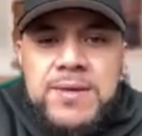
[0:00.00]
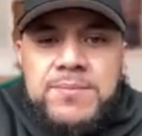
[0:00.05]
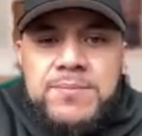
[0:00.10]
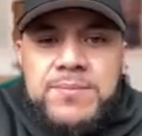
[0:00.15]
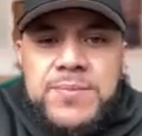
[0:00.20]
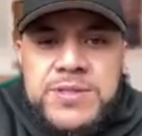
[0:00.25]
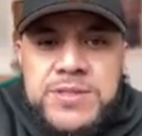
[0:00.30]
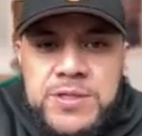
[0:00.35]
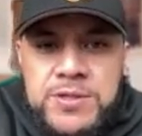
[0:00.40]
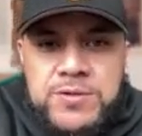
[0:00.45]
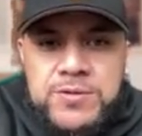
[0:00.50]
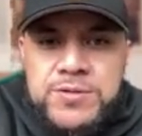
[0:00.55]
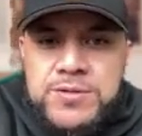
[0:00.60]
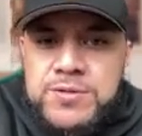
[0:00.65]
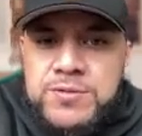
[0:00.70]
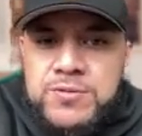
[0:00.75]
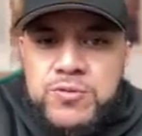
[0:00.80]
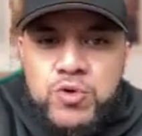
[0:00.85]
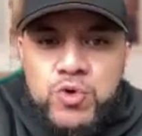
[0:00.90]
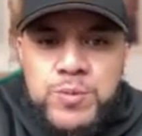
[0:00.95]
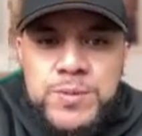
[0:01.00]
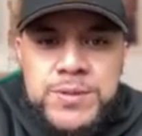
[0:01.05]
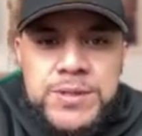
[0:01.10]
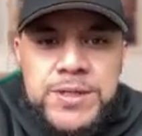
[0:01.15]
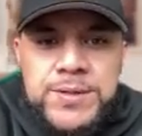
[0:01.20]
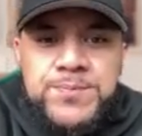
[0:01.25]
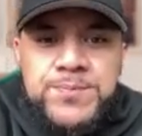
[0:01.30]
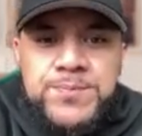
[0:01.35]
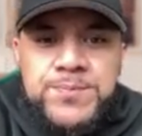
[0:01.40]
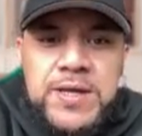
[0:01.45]
potatoes,
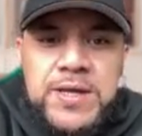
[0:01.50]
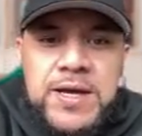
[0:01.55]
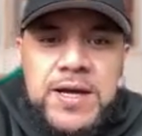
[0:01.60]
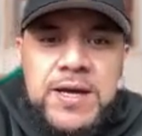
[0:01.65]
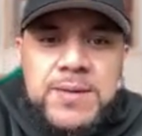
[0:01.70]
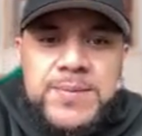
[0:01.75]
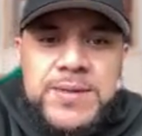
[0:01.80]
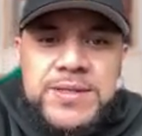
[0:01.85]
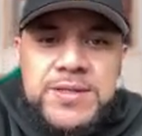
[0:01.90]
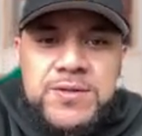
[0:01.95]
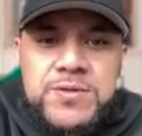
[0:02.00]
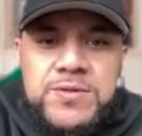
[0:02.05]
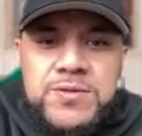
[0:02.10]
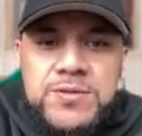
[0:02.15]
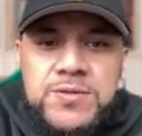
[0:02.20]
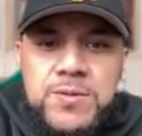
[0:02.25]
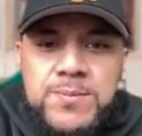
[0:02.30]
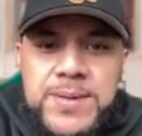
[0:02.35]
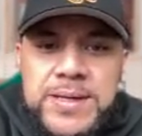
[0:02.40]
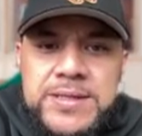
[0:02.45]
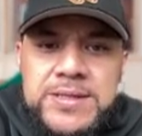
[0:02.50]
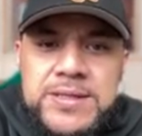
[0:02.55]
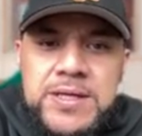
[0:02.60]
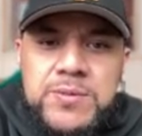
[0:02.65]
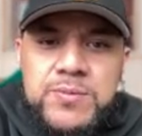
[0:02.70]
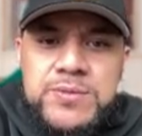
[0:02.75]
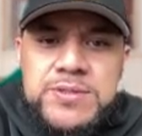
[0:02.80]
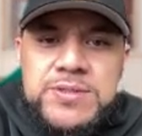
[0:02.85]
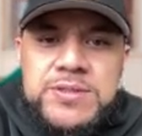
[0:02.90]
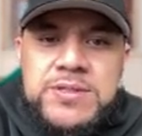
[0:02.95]
kumara, and then also back that
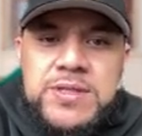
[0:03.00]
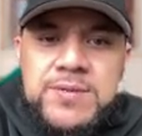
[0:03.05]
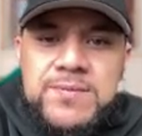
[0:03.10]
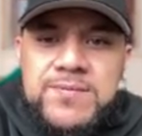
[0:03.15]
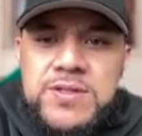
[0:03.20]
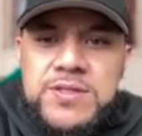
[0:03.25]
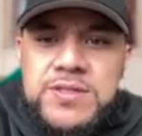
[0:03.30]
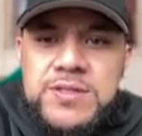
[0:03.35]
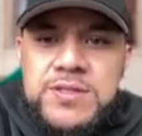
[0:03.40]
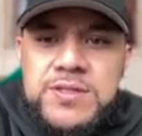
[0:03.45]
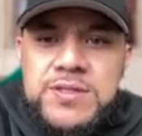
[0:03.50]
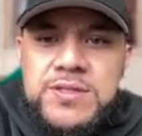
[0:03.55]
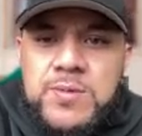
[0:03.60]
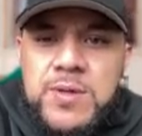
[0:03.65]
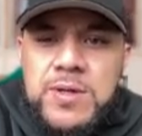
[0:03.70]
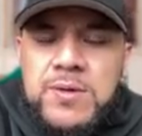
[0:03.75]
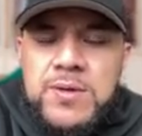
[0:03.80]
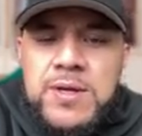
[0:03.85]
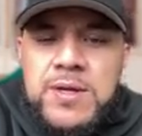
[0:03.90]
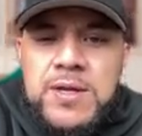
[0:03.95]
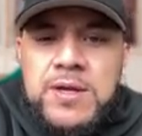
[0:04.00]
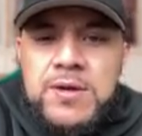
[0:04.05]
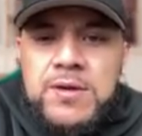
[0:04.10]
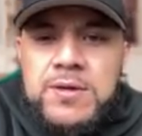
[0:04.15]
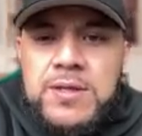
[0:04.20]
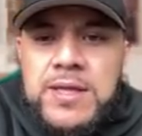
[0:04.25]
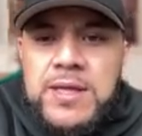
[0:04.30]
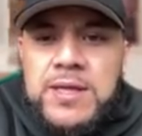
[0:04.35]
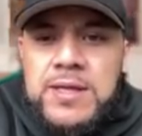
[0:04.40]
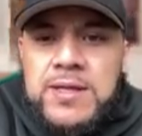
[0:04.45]
up with steamed veggies as well.
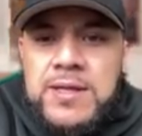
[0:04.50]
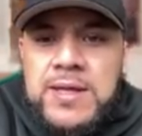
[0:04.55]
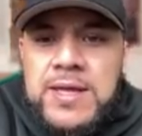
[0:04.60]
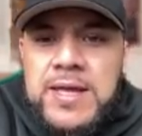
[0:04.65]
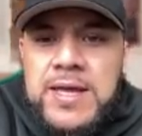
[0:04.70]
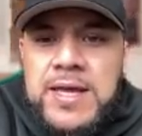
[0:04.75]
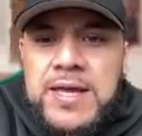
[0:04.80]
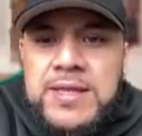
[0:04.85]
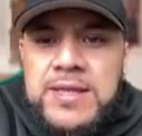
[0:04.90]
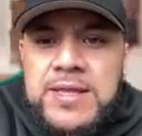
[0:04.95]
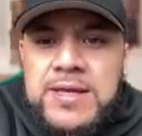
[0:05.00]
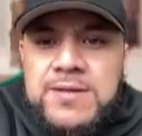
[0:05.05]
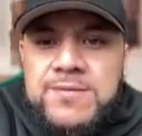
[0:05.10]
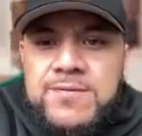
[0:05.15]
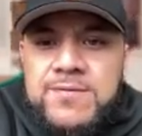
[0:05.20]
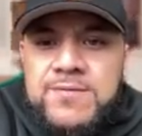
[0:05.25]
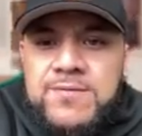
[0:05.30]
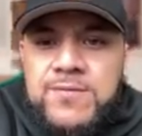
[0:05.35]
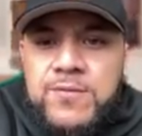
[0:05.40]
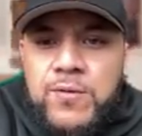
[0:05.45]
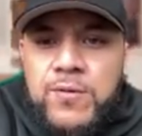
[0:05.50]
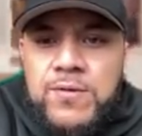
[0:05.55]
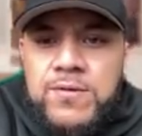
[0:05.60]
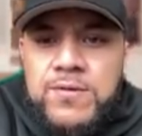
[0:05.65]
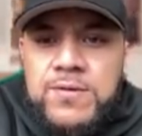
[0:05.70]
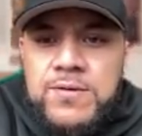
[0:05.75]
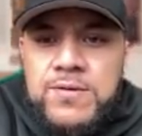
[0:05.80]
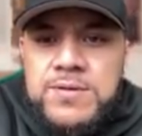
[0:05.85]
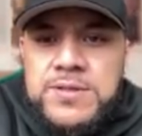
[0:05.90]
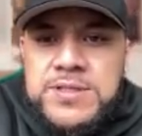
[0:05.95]
Okay, and then for
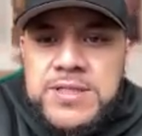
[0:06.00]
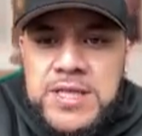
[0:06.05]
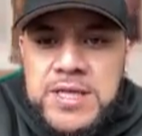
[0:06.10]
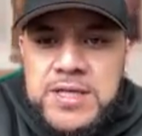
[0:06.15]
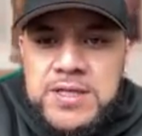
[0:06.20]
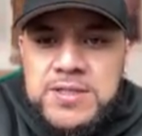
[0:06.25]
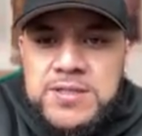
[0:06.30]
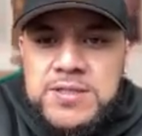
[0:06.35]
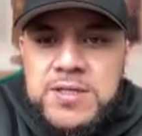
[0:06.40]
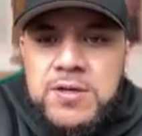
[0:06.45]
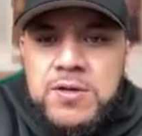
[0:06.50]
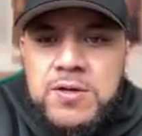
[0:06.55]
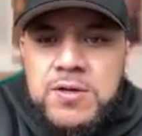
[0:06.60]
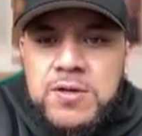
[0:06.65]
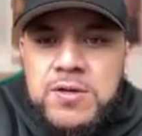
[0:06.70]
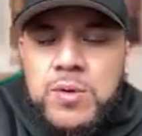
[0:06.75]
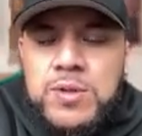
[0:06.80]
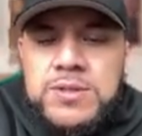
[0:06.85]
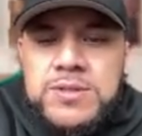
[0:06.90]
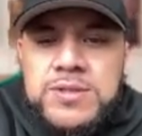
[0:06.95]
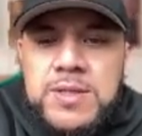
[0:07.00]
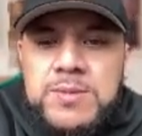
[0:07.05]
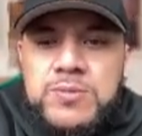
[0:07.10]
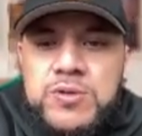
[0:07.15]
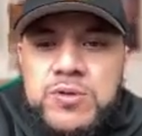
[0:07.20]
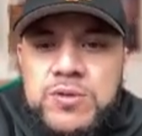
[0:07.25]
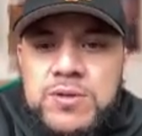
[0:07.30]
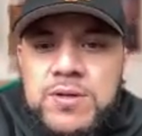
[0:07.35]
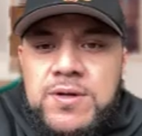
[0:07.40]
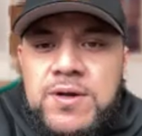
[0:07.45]
snacks, we want some
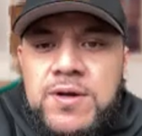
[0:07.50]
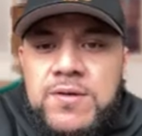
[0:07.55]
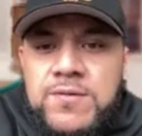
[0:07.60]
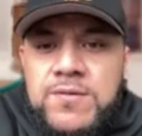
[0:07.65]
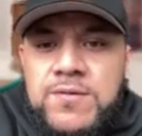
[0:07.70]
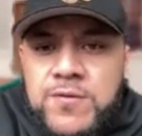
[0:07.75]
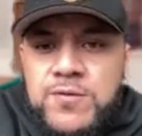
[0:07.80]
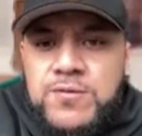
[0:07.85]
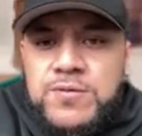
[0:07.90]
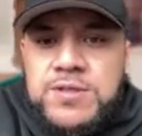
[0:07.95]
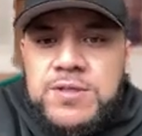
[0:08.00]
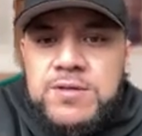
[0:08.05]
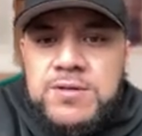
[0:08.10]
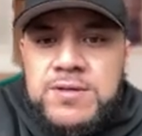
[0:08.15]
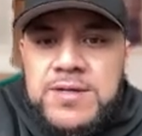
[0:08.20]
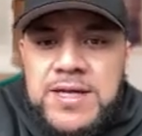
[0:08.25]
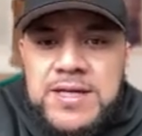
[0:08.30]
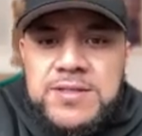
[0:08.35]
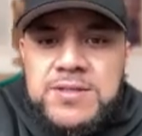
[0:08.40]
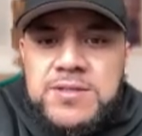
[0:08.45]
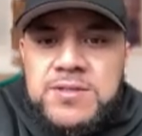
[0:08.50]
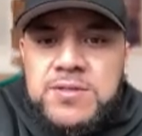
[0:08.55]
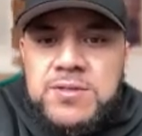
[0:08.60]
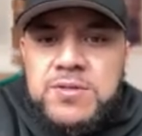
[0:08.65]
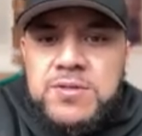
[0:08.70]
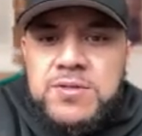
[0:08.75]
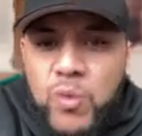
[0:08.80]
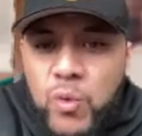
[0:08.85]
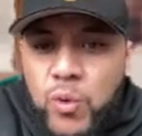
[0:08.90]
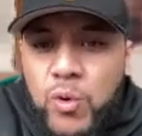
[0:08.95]
sort of fruit, nuts,
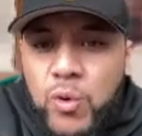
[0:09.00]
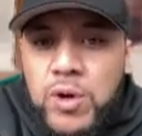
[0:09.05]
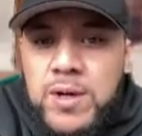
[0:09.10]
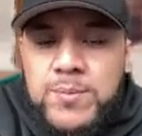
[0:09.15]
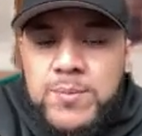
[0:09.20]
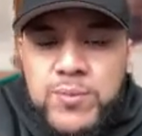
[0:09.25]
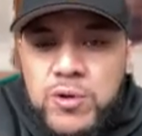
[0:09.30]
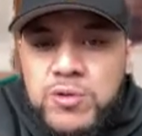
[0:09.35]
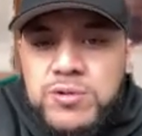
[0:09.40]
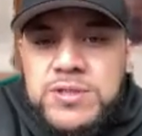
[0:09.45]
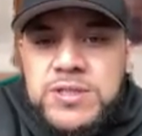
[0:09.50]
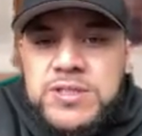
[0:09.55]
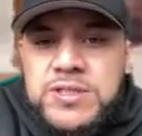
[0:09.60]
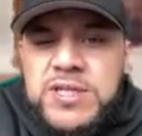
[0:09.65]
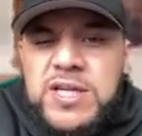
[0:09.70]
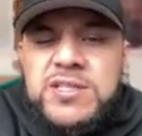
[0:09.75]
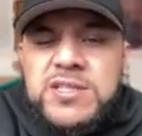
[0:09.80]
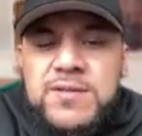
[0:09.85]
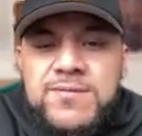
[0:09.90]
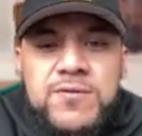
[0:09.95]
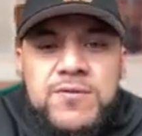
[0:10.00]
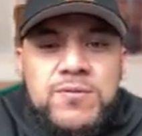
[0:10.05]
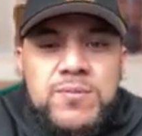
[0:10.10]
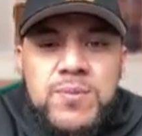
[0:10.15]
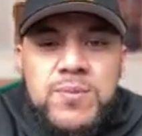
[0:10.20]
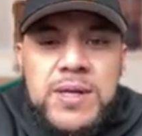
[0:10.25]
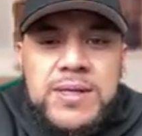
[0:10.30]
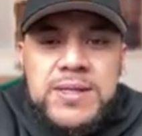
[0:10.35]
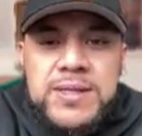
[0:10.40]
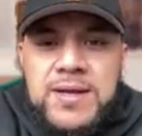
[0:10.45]
or protein shakes if you
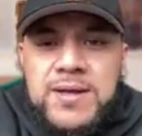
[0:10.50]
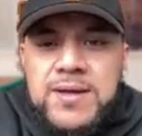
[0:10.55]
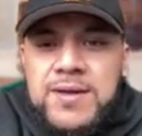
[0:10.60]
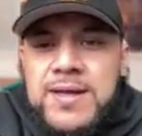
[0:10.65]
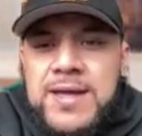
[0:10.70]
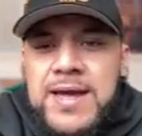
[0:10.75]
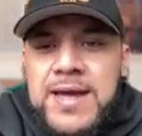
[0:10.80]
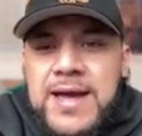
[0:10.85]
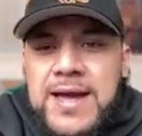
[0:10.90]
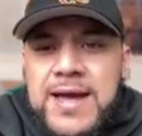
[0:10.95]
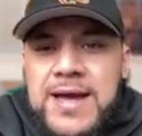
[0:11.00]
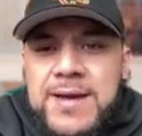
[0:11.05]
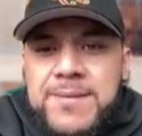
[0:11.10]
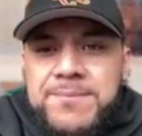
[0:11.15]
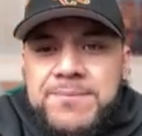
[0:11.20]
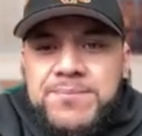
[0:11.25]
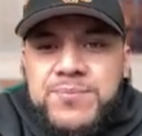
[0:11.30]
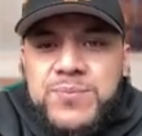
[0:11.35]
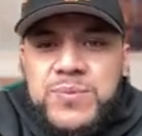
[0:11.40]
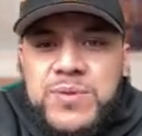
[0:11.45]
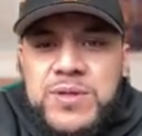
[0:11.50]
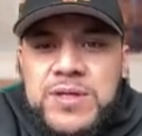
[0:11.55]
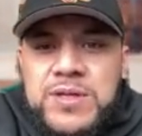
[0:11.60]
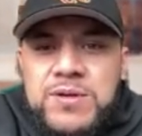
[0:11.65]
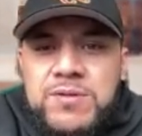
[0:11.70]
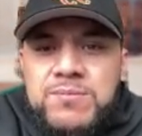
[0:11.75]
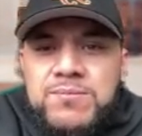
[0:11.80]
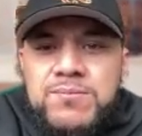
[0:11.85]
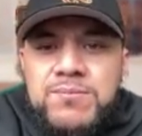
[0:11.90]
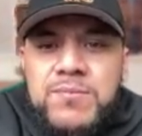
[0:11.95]
like that. And
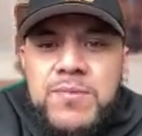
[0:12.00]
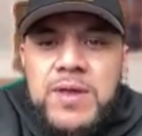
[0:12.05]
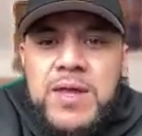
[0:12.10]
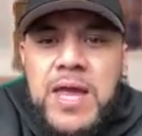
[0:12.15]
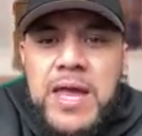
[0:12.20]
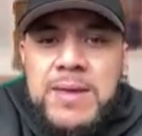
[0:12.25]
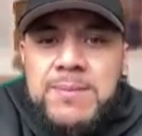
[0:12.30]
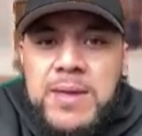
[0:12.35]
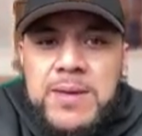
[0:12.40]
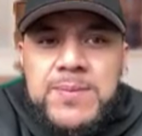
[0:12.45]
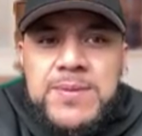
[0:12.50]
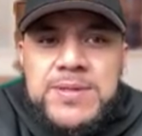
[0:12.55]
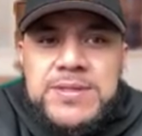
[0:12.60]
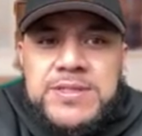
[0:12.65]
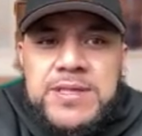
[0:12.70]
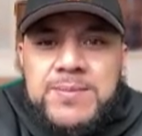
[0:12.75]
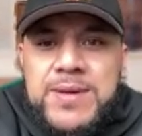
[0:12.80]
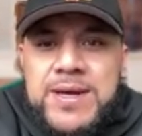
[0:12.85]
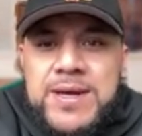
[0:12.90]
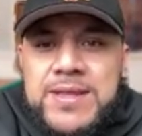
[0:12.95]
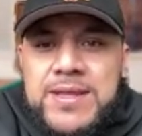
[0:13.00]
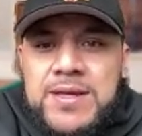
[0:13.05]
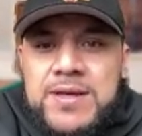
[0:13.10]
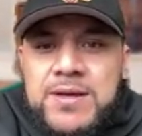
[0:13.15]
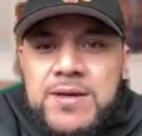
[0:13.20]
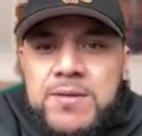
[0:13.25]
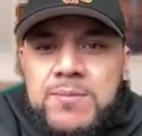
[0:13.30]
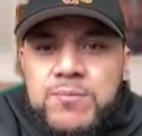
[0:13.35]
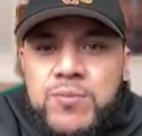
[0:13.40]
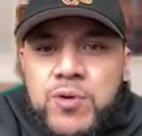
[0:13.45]
maybe some
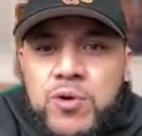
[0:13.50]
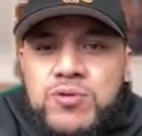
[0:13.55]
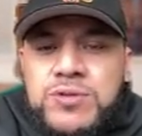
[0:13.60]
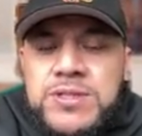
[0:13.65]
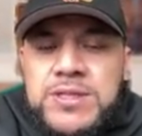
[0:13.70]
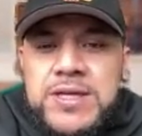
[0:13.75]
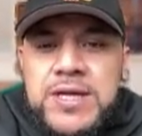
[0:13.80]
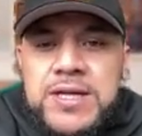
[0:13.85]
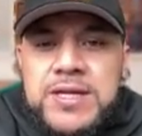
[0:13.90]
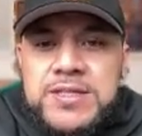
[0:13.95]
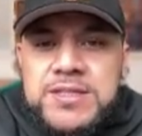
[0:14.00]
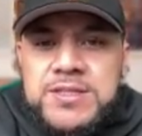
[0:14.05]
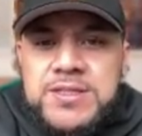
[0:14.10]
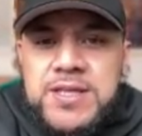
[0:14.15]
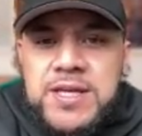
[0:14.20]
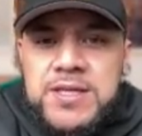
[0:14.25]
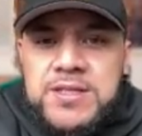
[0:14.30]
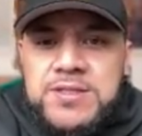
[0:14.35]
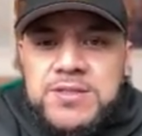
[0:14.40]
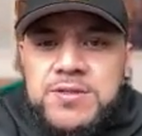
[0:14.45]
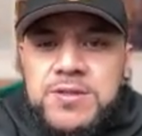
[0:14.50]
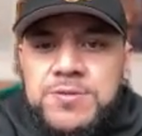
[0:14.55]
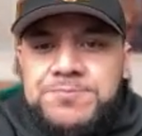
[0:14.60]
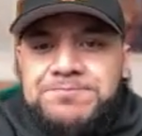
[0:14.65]
other protein kind of snacks.